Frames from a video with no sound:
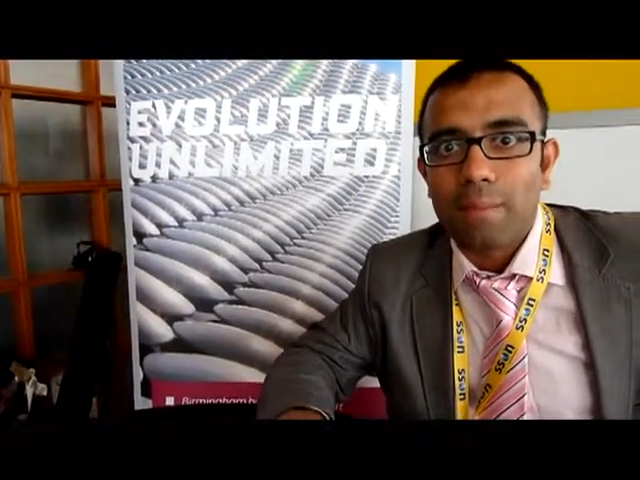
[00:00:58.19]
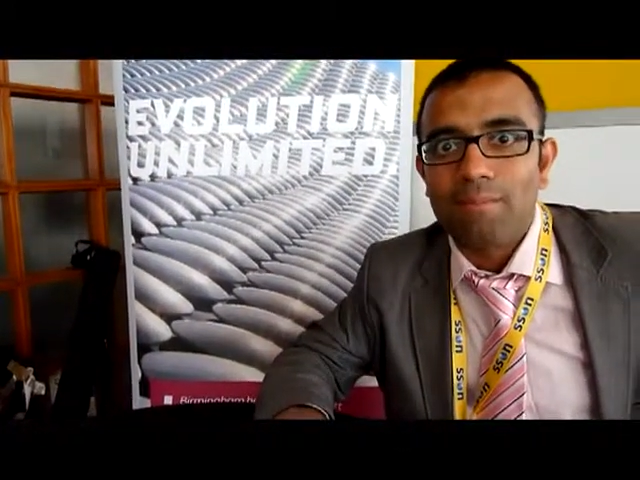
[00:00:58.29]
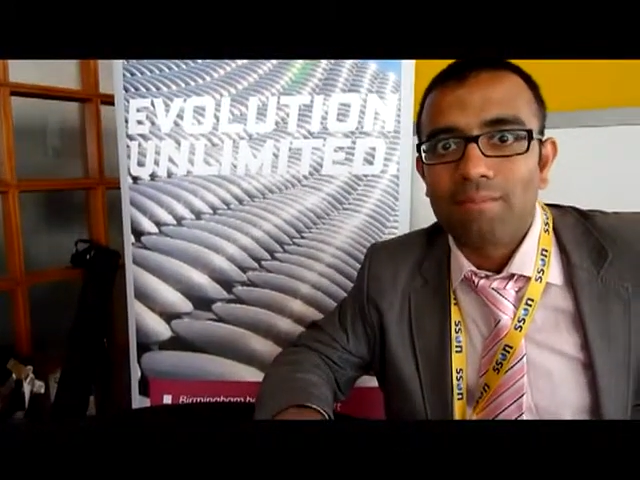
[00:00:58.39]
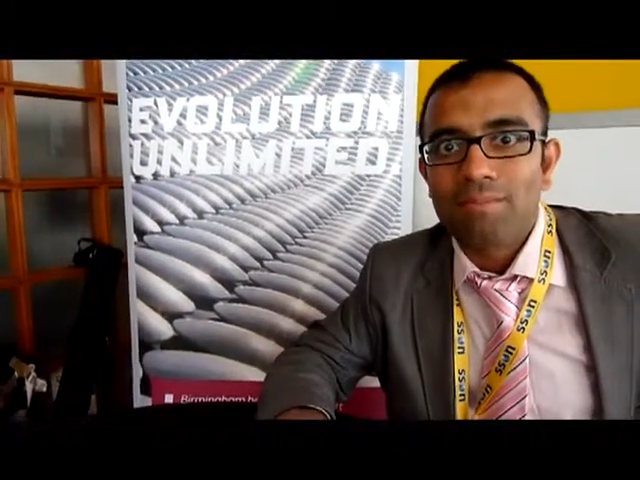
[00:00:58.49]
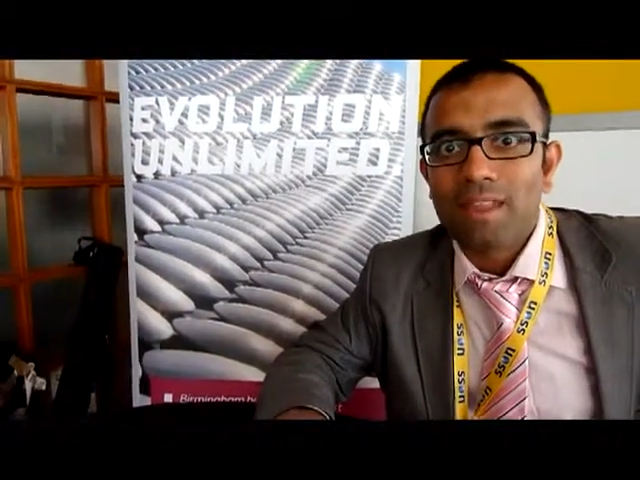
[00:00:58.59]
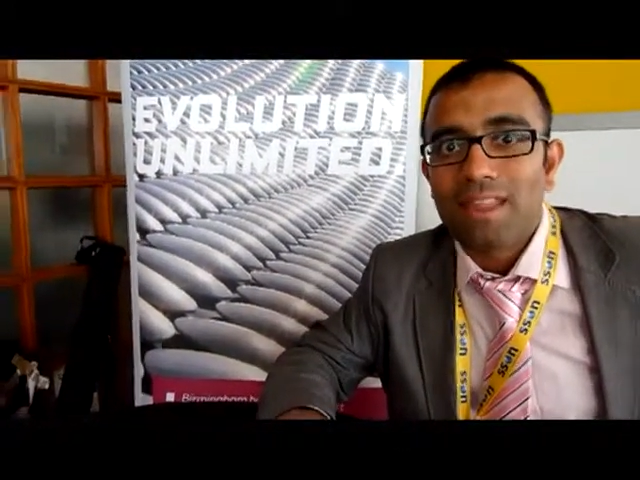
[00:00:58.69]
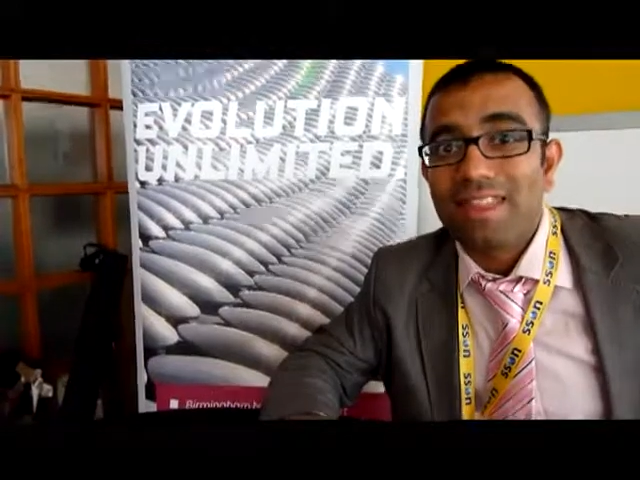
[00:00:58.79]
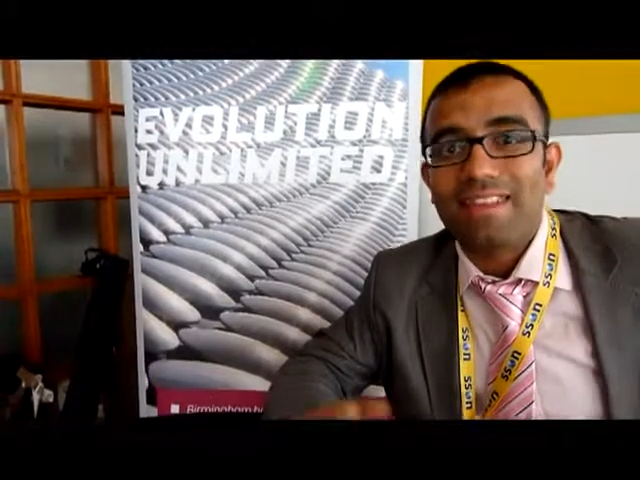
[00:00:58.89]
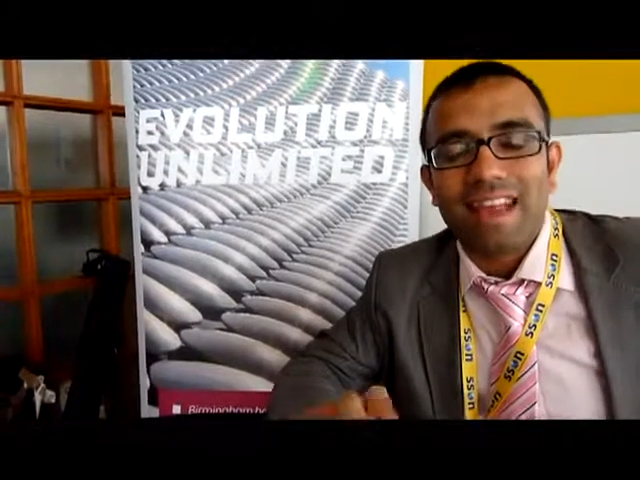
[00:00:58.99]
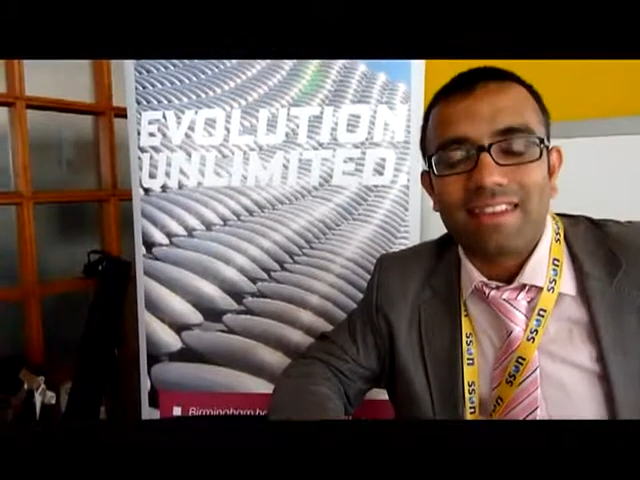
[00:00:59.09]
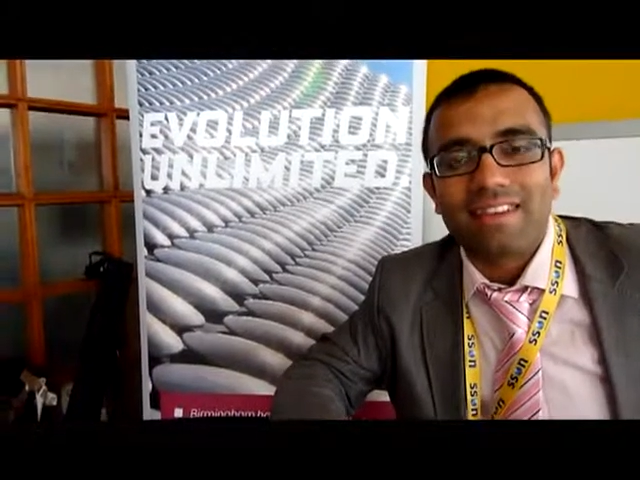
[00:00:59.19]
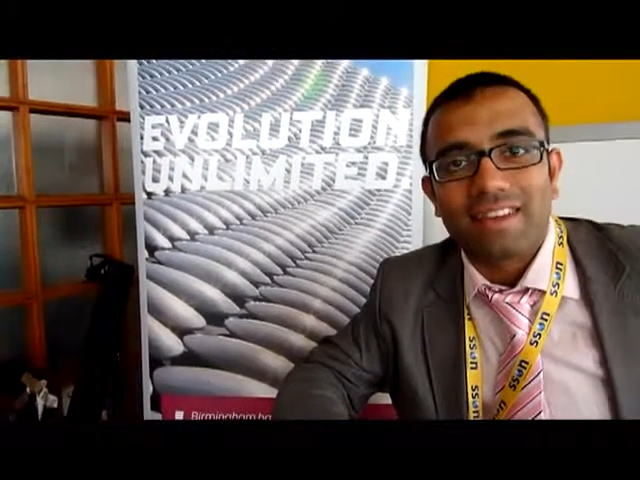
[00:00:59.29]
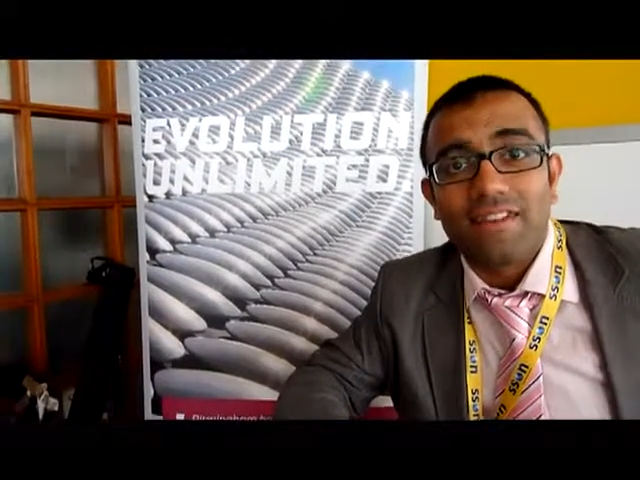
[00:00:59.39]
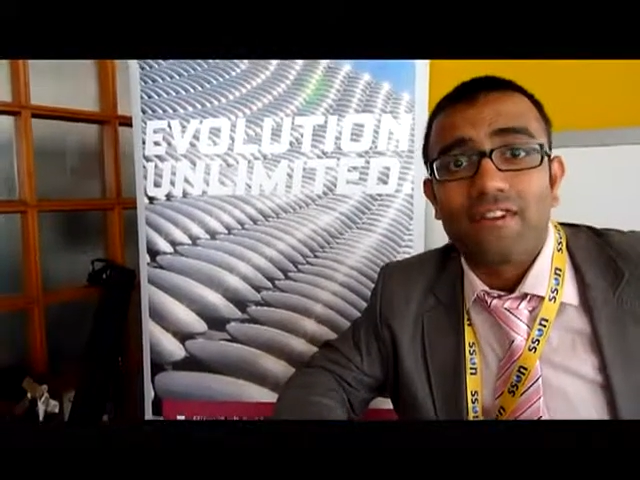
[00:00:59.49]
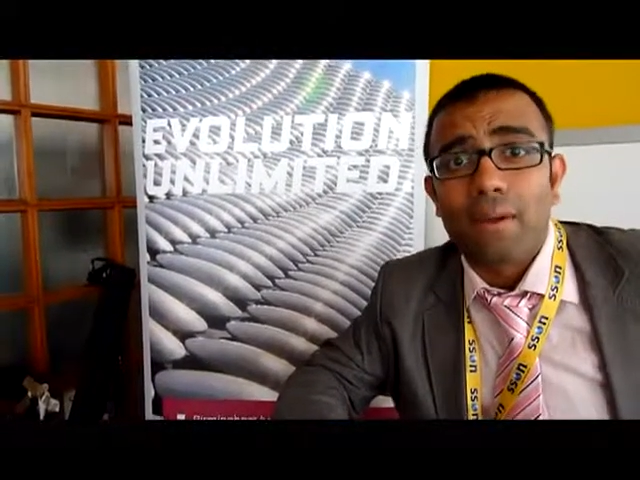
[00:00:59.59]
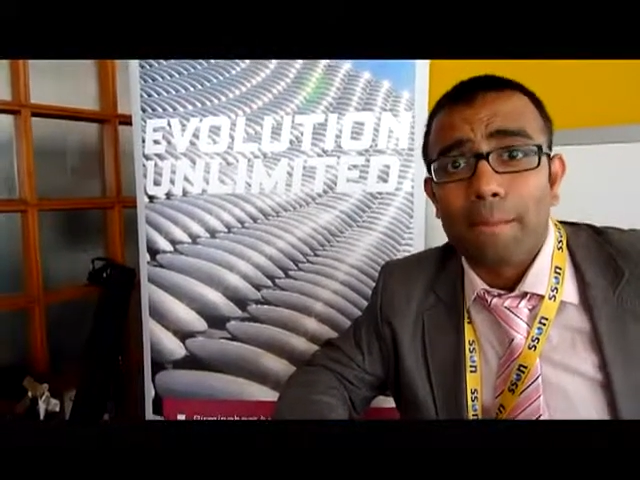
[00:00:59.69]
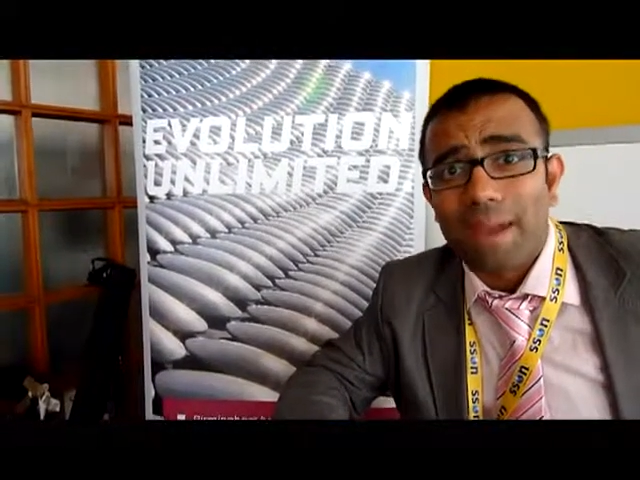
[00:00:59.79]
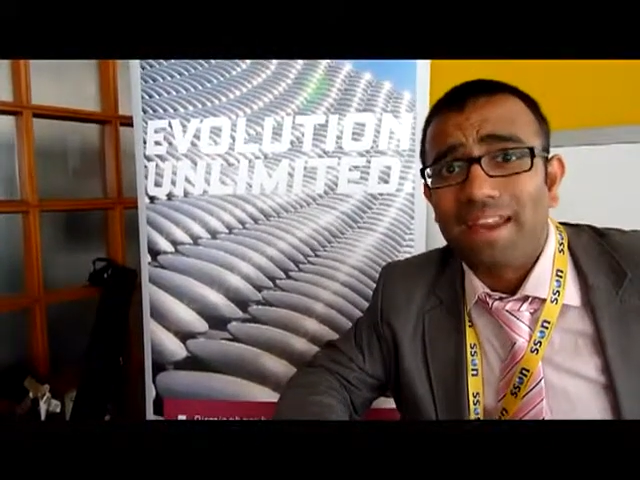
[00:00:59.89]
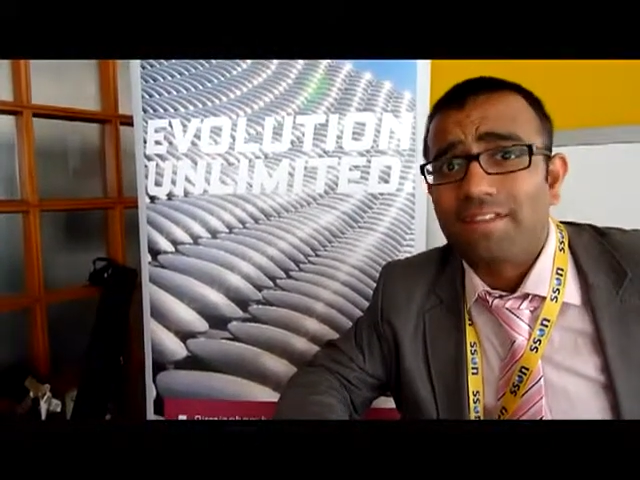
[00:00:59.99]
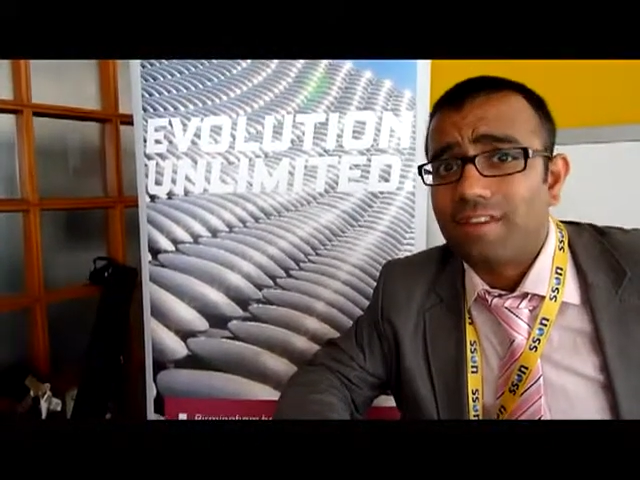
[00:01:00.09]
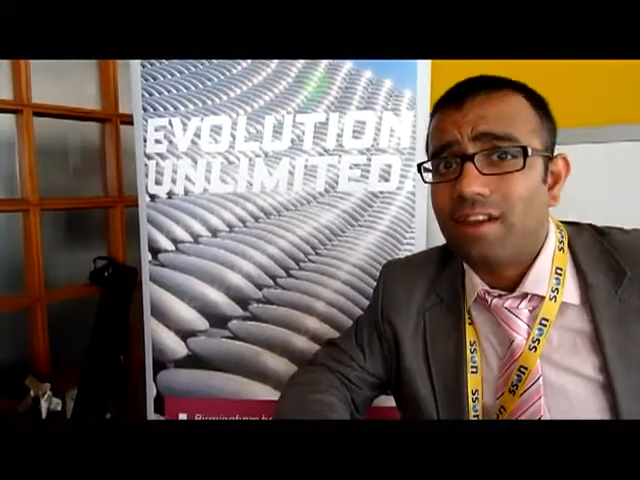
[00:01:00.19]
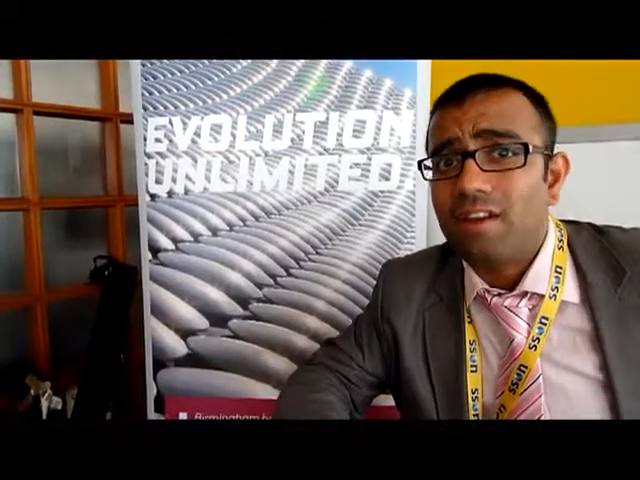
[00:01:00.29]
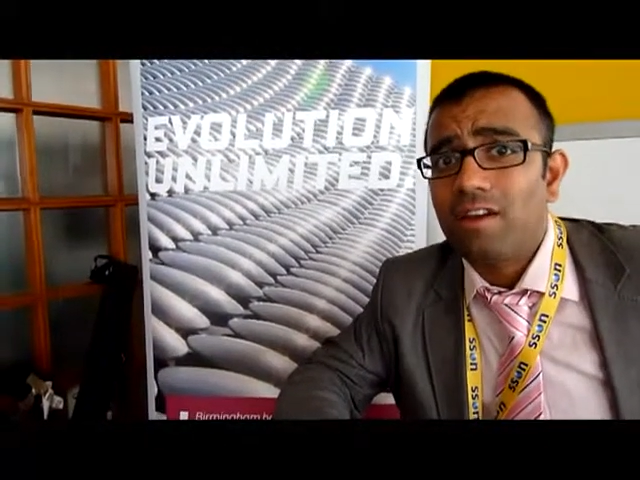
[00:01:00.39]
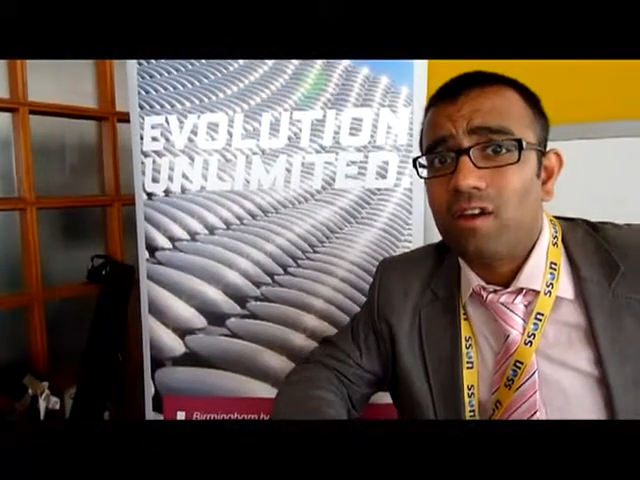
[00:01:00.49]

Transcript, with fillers: And this has a significant benefit,